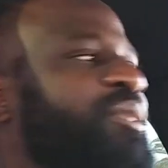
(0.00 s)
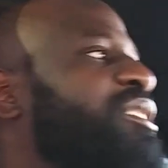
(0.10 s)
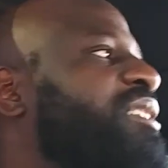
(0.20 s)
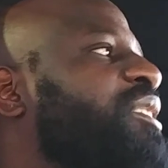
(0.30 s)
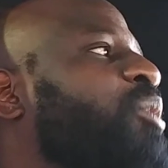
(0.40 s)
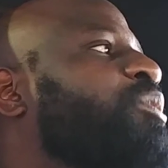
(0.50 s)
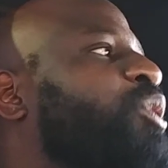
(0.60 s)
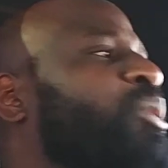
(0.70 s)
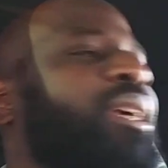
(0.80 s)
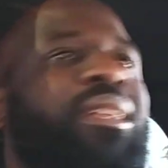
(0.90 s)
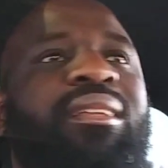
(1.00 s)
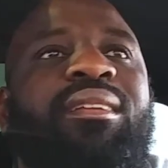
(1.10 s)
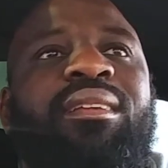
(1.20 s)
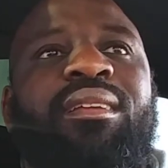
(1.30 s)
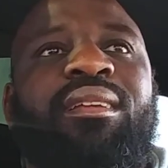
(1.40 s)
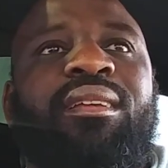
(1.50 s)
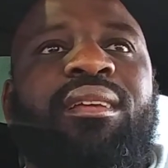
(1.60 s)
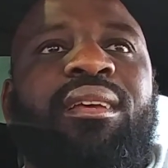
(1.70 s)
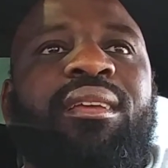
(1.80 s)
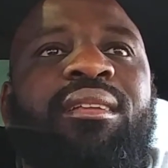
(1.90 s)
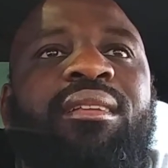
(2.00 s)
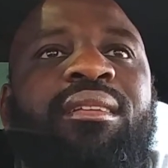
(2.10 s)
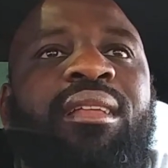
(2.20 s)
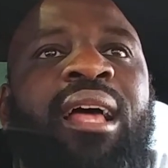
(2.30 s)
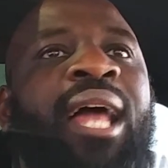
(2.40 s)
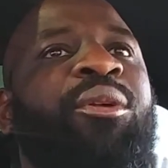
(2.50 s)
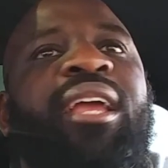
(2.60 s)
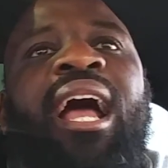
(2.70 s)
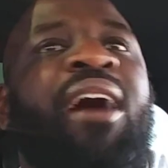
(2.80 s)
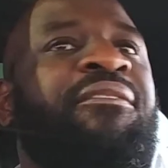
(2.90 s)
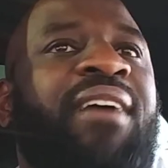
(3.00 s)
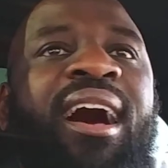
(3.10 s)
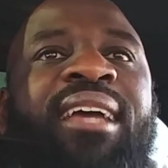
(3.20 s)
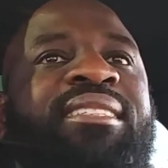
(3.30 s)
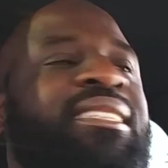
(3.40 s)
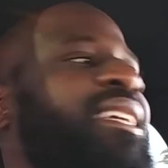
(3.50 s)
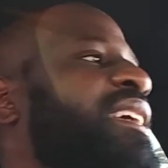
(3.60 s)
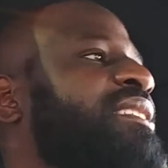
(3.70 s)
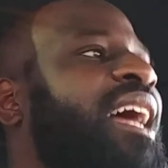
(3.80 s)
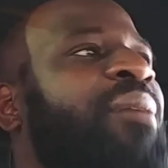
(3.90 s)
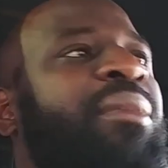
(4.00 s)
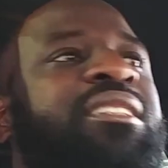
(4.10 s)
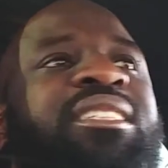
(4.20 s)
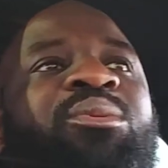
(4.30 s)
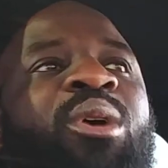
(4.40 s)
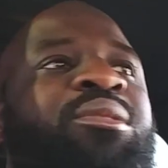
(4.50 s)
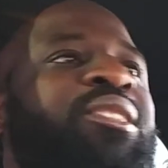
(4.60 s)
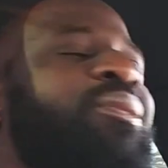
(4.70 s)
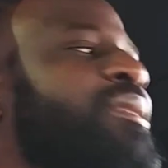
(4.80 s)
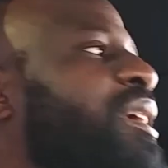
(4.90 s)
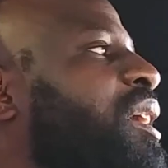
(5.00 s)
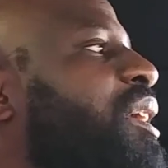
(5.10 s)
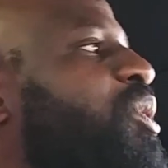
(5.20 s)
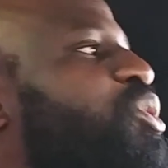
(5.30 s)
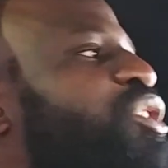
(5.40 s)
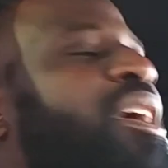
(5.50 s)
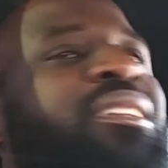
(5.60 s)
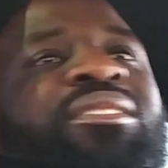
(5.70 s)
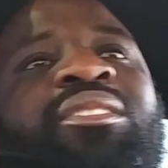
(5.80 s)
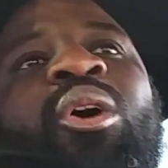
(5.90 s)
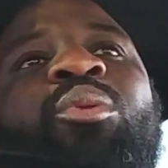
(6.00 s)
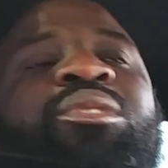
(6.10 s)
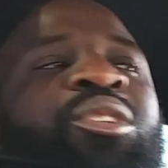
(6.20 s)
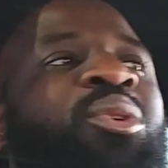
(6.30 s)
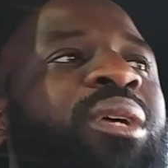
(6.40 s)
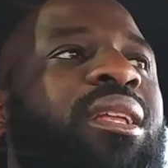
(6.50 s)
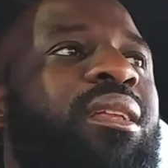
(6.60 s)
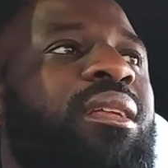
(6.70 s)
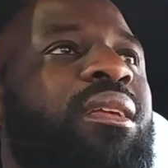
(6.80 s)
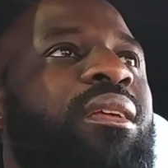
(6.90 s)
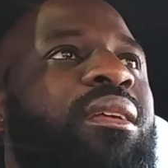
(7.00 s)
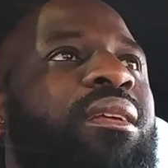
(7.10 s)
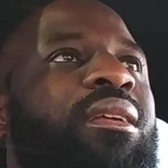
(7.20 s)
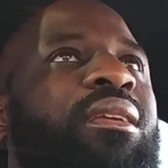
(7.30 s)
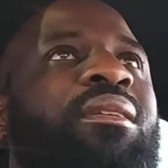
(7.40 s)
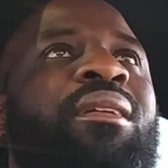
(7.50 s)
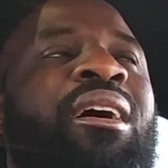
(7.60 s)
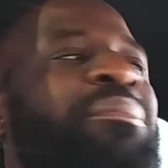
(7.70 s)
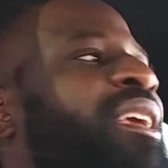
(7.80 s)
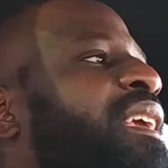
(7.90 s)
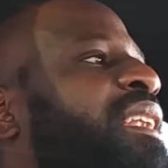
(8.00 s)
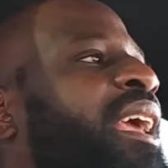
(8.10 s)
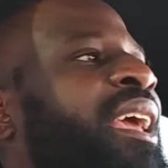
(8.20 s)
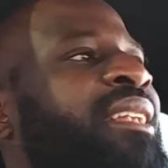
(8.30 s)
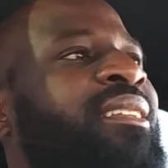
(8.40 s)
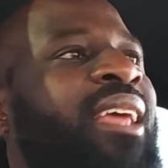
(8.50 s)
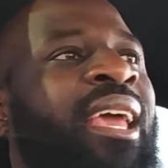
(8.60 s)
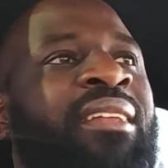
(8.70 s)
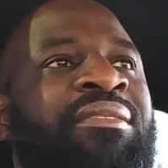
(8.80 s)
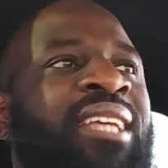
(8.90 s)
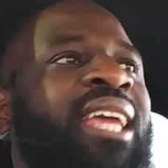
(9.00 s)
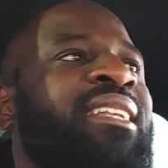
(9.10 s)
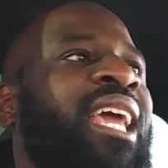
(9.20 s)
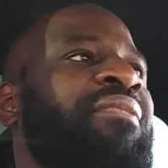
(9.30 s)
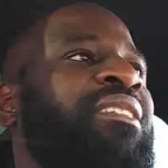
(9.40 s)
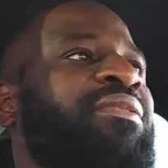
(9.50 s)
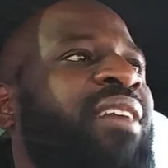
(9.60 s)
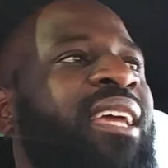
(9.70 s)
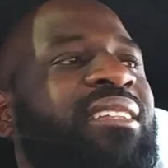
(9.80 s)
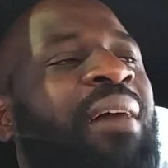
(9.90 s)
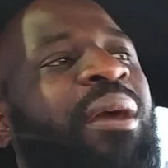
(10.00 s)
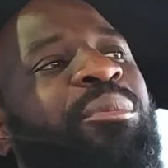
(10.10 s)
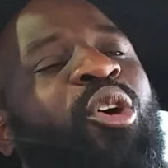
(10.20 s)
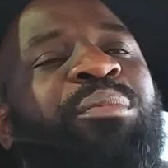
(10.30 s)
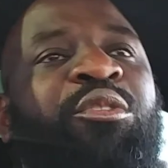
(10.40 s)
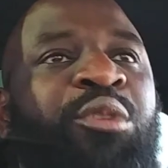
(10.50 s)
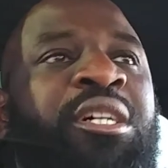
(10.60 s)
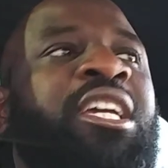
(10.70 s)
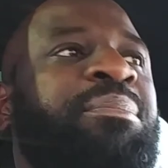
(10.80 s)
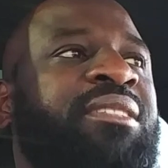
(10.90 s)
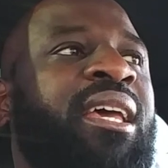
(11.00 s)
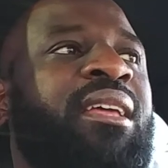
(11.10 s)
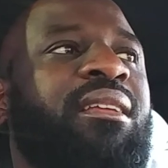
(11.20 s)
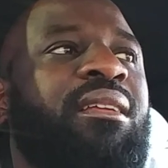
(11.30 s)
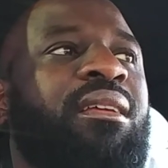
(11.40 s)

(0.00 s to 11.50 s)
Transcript: You just don't do it. I don't care how fine she is, how much she wants you. You just don't do it. You know what I mean? And if Tank Davis fights, I'm gonna be really upset.